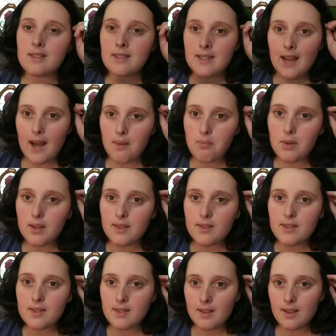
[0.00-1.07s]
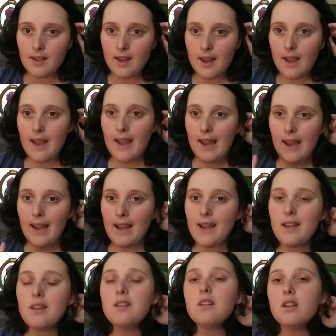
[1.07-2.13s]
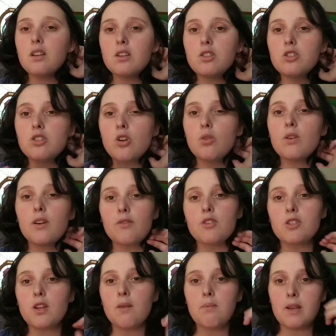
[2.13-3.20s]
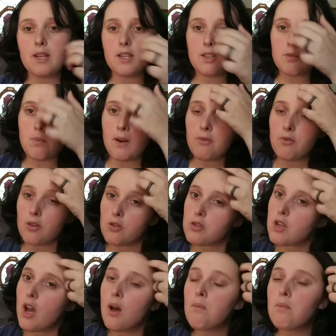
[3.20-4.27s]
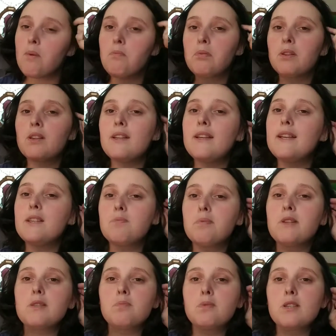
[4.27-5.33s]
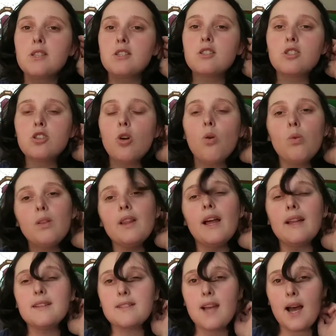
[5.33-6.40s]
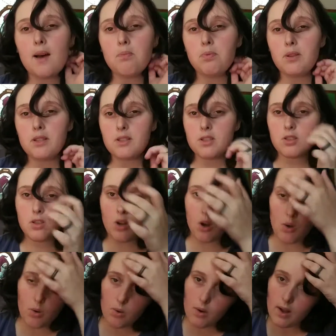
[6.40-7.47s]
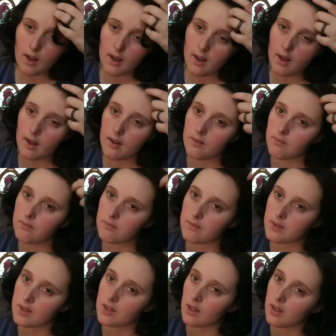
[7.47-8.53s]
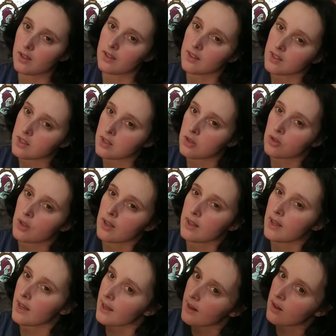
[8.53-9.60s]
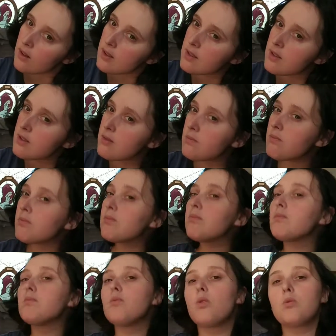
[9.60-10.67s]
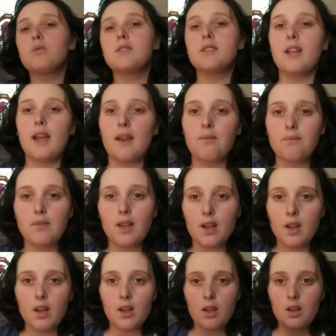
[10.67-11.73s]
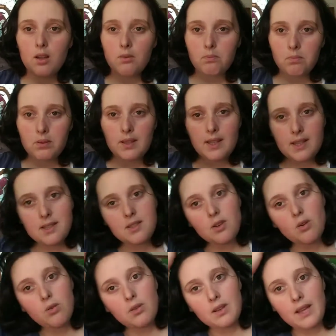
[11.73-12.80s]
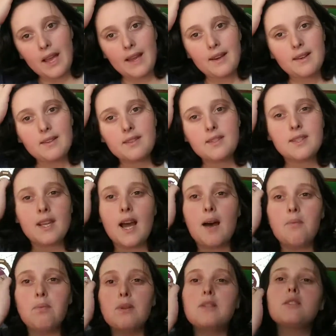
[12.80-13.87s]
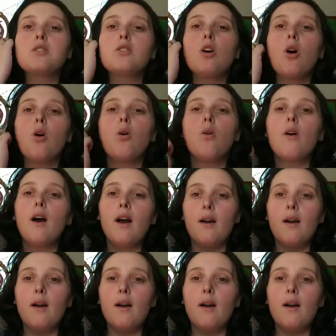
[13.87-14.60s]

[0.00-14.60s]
tablets, and don't ever stop making smartphones. But please, please, please don't let tablets go. Sorry, this strand of hair won't stay. Please don't let tablets go